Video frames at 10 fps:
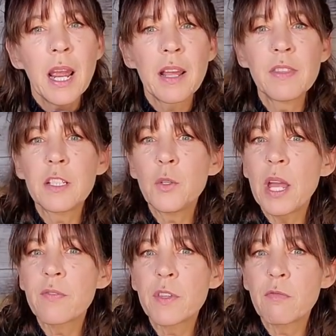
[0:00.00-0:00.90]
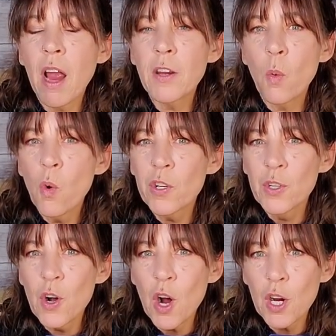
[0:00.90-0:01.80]
And then you have the Right Order
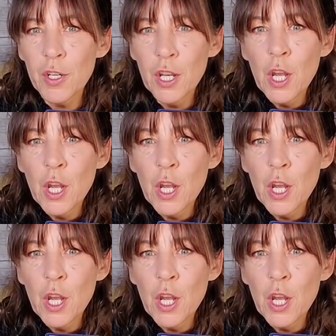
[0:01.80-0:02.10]
card,